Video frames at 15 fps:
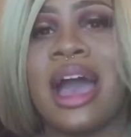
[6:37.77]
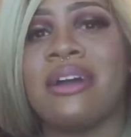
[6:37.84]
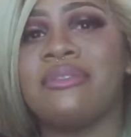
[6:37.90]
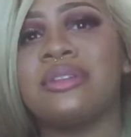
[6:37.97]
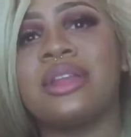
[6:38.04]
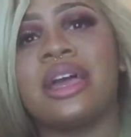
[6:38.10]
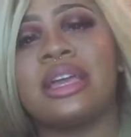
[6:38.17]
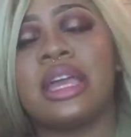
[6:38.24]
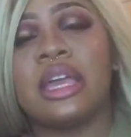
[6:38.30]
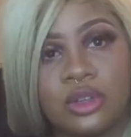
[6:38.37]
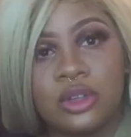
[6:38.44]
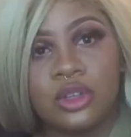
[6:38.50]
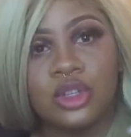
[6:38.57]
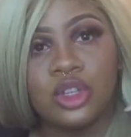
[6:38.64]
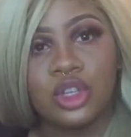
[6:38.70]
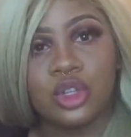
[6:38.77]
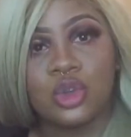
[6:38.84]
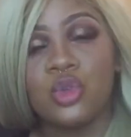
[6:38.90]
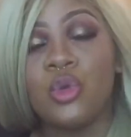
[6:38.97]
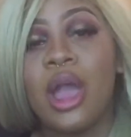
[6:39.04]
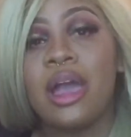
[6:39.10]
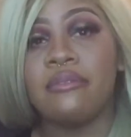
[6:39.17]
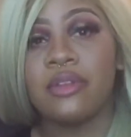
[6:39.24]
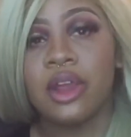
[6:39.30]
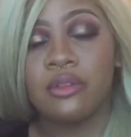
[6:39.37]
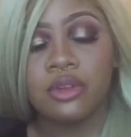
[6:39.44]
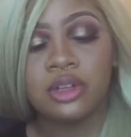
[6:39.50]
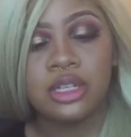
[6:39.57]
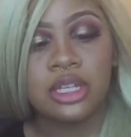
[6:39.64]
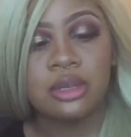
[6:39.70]
I feel like you have
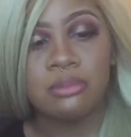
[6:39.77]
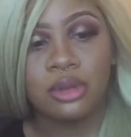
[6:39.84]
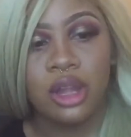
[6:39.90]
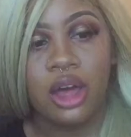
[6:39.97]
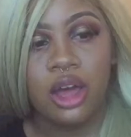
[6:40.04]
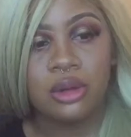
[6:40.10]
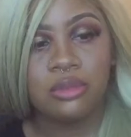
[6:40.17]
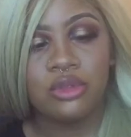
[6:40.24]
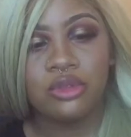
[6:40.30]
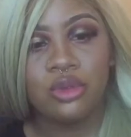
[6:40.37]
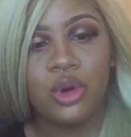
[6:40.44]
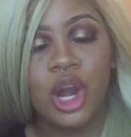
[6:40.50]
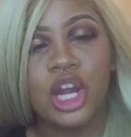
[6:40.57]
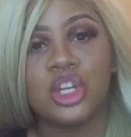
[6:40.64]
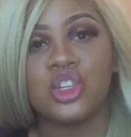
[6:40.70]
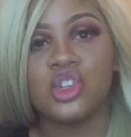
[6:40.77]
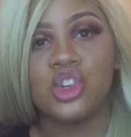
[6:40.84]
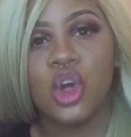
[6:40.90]
never did blonde before.